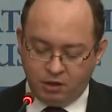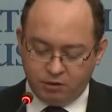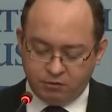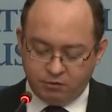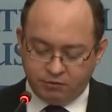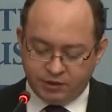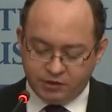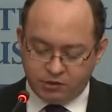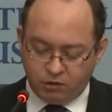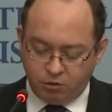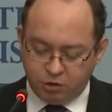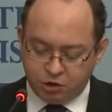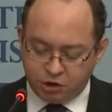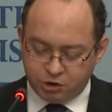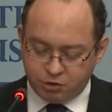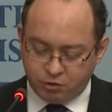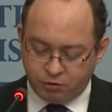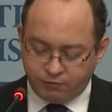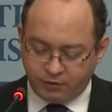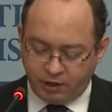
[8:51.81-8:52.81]
the
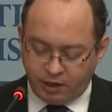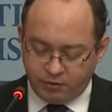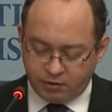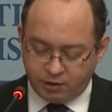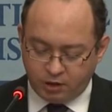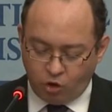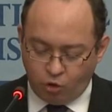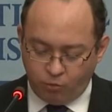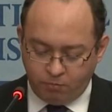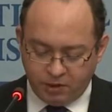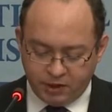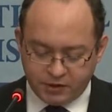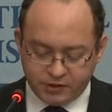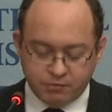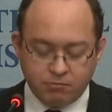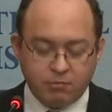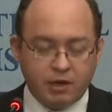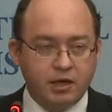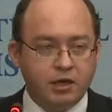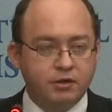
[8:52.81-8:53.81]
resolution of other complex
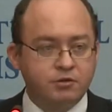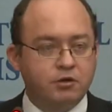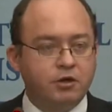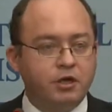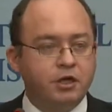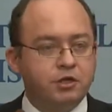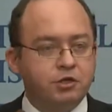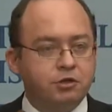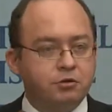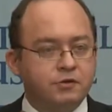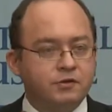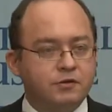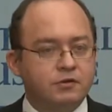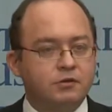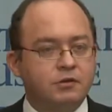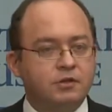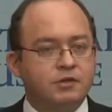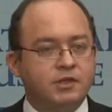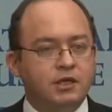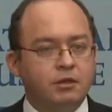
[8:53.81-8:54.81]
bilateral issues
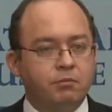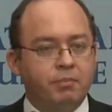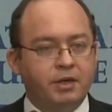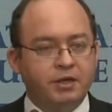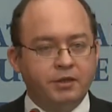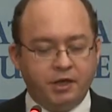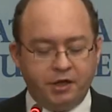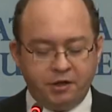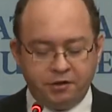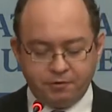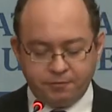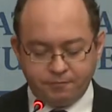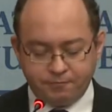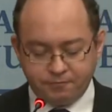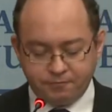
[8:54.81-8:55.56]
still pending.